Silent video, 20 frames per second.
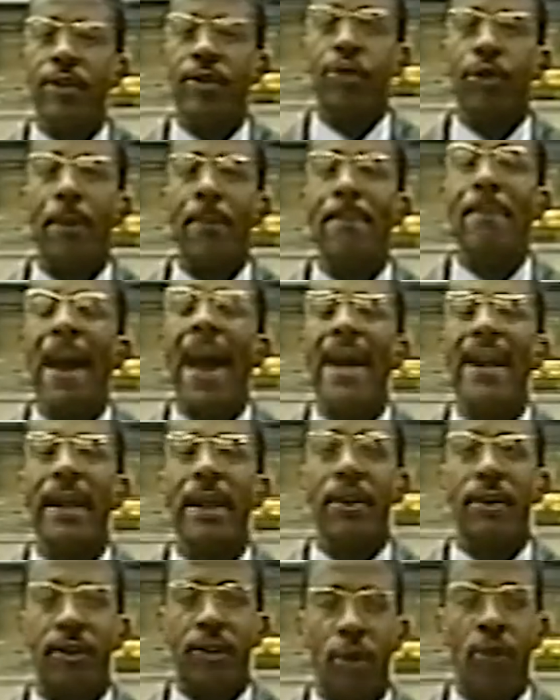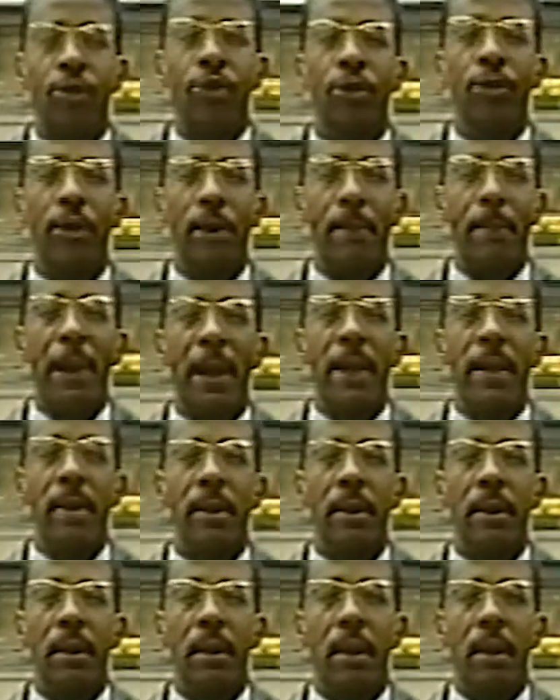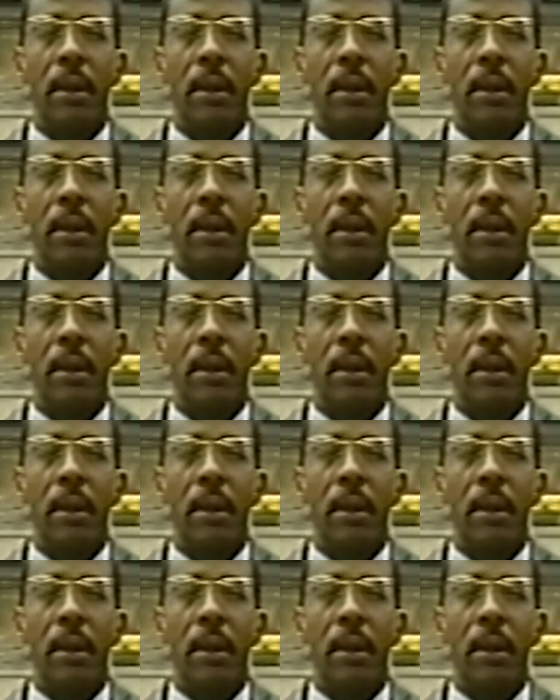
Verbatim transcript: in this dramatic social debate.